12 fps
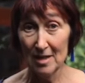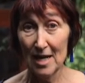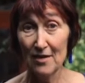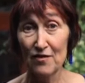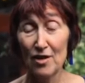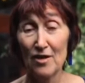
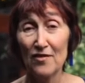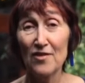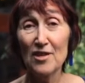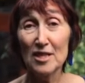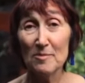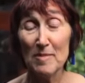and for her
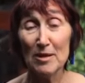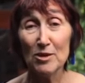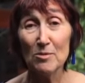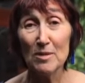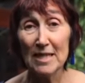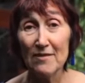first meal
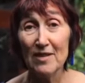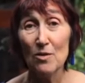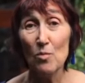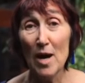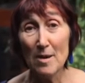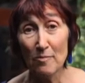she was given a
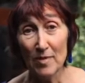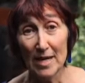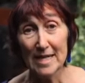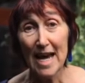white bread